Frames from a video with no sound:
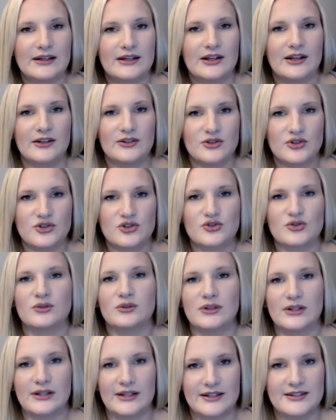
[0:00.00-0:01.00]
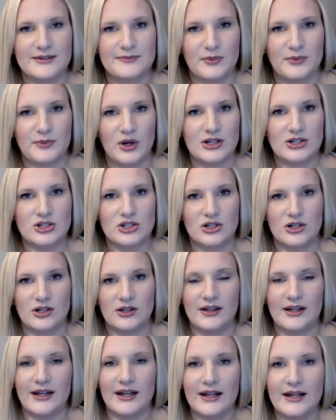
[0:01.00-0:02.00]
is truly
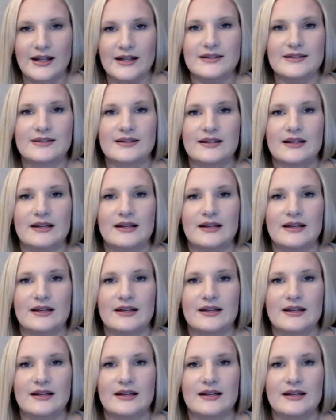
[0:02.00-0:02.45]
inspirational. It is